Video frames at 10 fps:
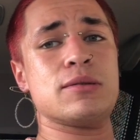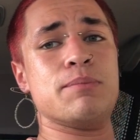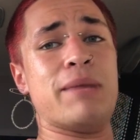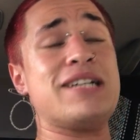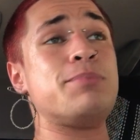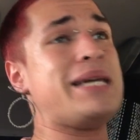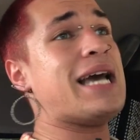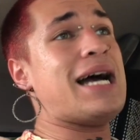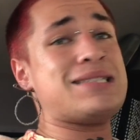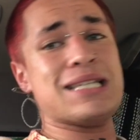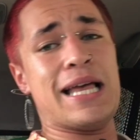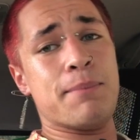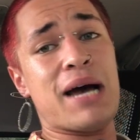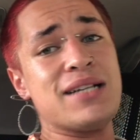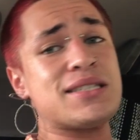makes me isolate
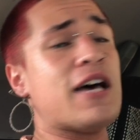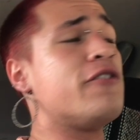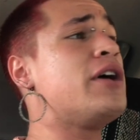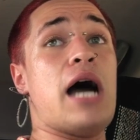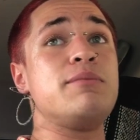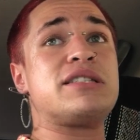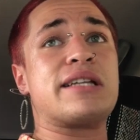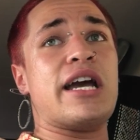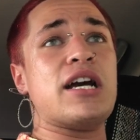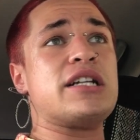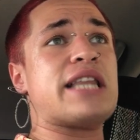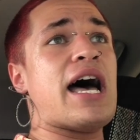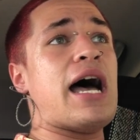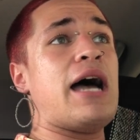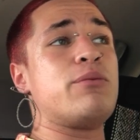myself. I'm scared
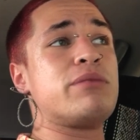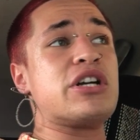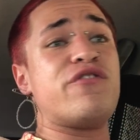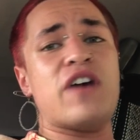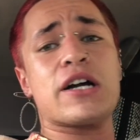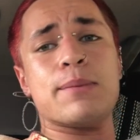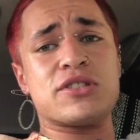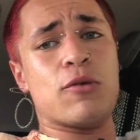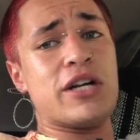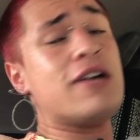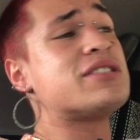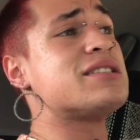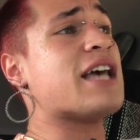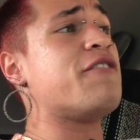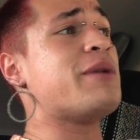that I'm gonna fuck up someone
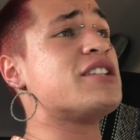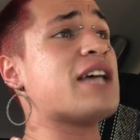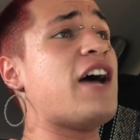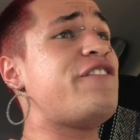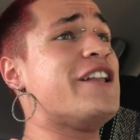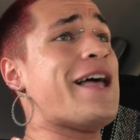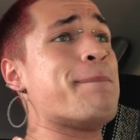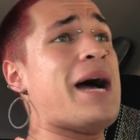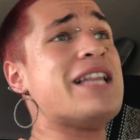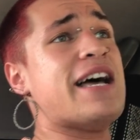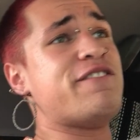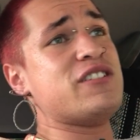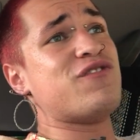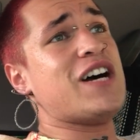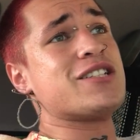else's life because I feel like my life
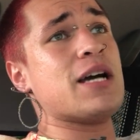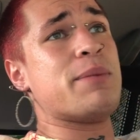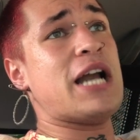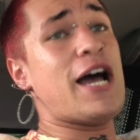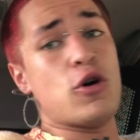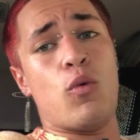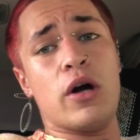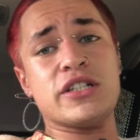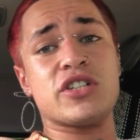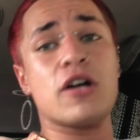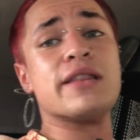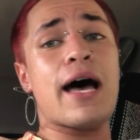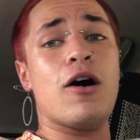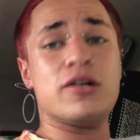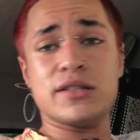is fucked up and I don't want to turn
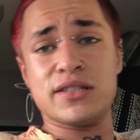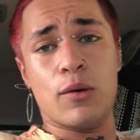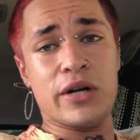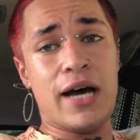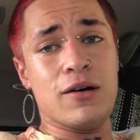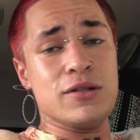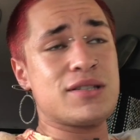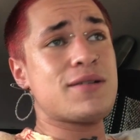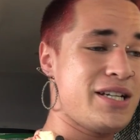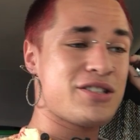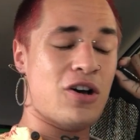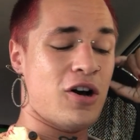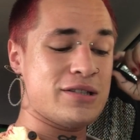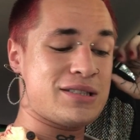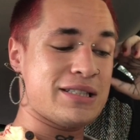that onto someone else. It's
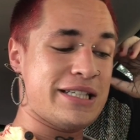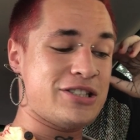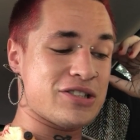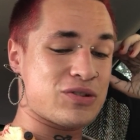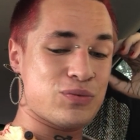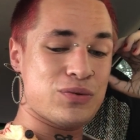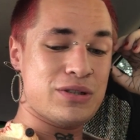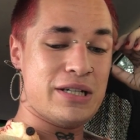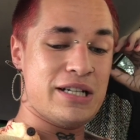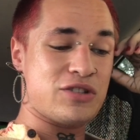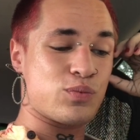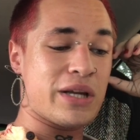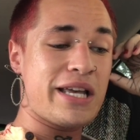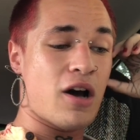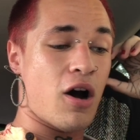honestly just, it's
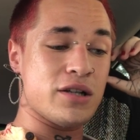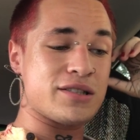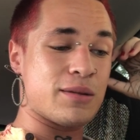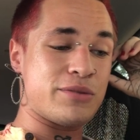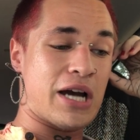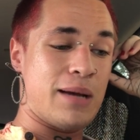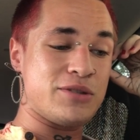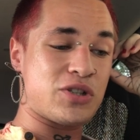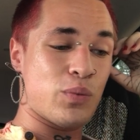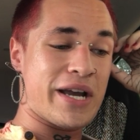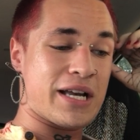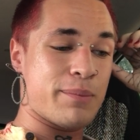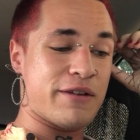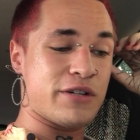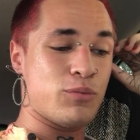really hard sometimes to wake up every